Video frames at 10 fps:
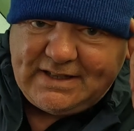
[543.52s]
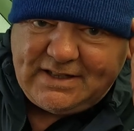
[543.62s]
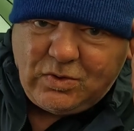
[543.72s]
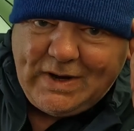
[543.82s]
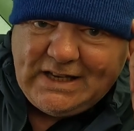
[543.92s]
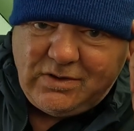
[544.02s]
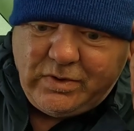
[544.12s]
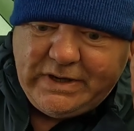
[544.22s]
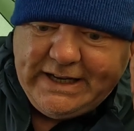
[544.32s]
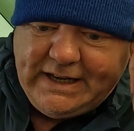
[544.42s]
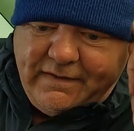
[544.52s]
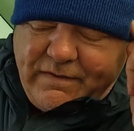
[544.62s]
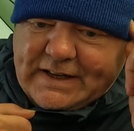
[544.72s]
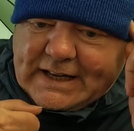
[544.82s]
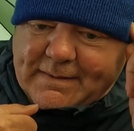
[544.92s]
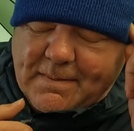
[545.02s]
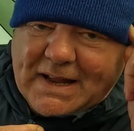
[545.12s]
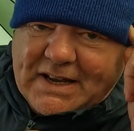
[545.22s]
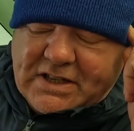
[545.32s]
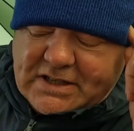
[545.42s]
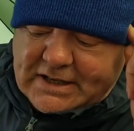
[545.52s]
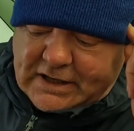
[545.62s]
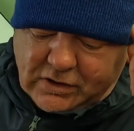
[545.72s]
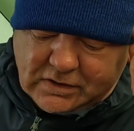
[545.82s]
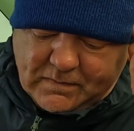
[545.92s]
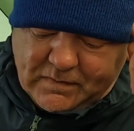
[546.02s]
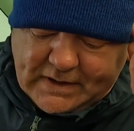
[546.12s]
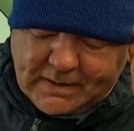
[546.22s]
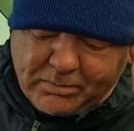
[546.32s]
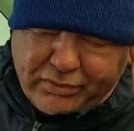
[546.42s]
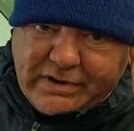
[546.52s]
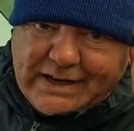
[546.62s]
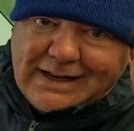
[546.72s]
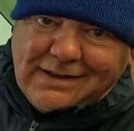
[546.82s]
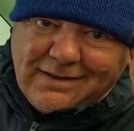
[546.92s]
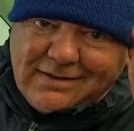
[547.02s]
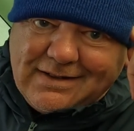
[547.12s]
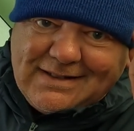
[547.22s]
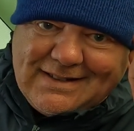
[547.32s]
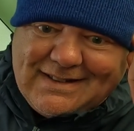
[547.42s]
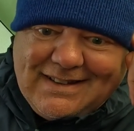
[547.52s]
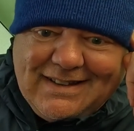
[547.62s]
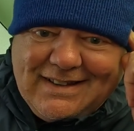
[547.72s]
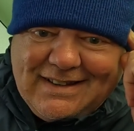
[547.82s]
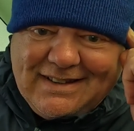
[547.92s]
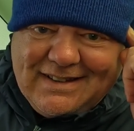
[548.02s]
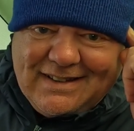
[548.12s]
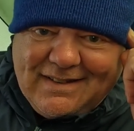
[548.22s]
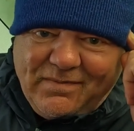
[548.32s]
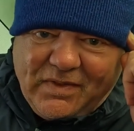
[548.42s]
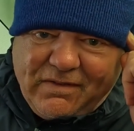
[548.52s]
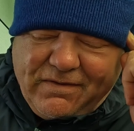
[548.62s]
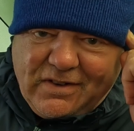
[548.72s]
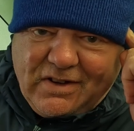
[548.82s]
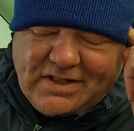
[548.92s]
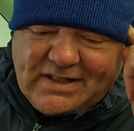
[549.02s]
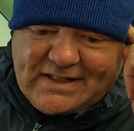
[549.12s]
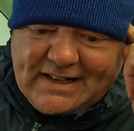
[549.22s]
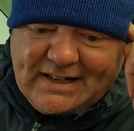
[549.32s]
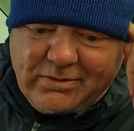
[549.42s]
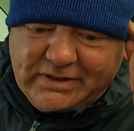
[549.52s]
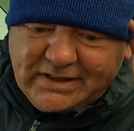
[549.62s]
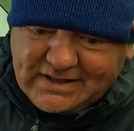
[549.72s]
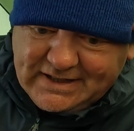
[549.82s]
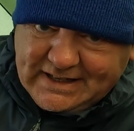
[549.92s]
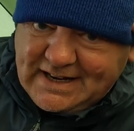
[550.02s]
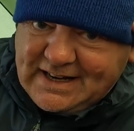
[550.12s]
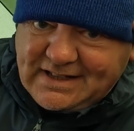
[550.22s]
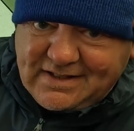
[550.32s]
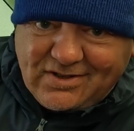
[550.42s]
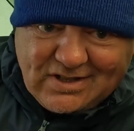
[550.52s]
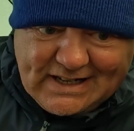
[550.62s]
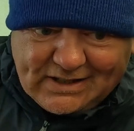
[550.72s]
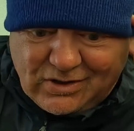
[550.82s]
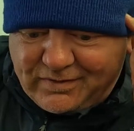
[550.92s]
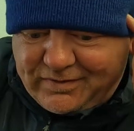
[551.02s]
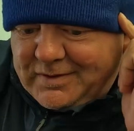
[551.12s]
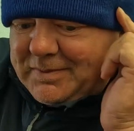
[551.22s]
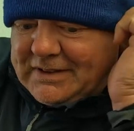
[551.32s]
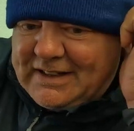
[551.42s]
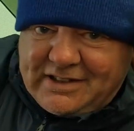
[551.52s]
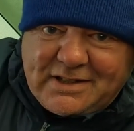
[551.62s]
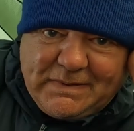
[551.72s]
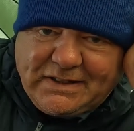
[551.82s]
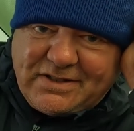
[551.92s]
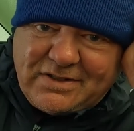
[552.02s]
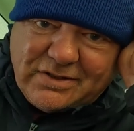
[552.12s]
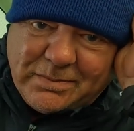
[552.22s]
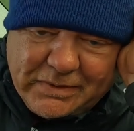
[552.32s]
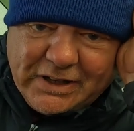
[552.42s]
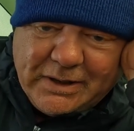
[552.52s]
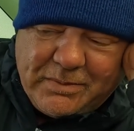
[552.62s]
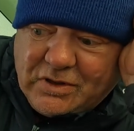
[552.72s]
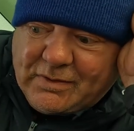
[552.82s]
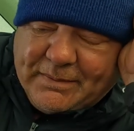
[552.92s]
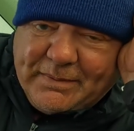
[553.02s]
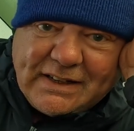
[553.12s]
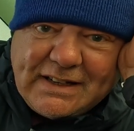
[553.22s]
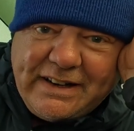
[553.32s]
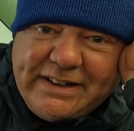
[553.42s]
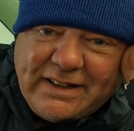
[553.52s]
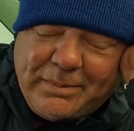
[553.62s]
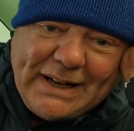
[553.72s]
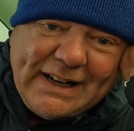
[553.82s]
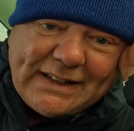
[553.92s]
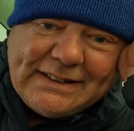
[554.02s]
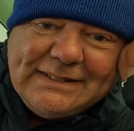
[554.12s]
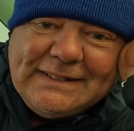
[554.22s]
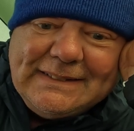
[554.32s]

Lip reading: sweat away, vapor, manages it, it breathes, forces that out. You stay nice and dry, comfortable. Now it's been superb, you know, when I've been carrying the pack,